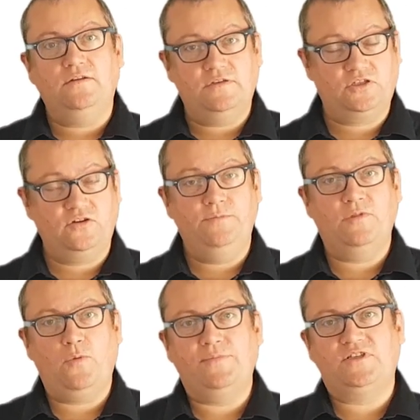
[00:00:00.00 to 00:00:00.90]
the screen, the
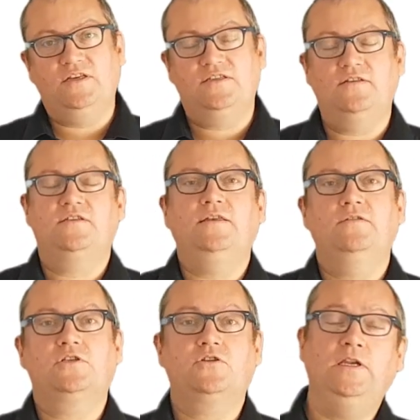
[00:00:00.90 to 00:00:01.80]
website's at the side of the
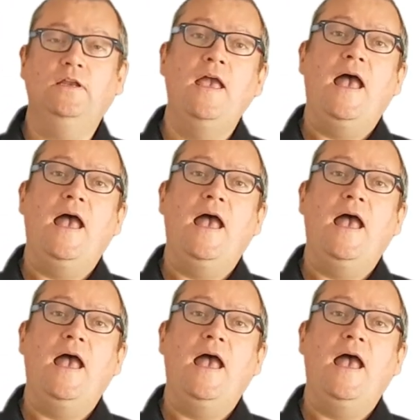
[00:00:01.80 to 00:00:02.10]
screen,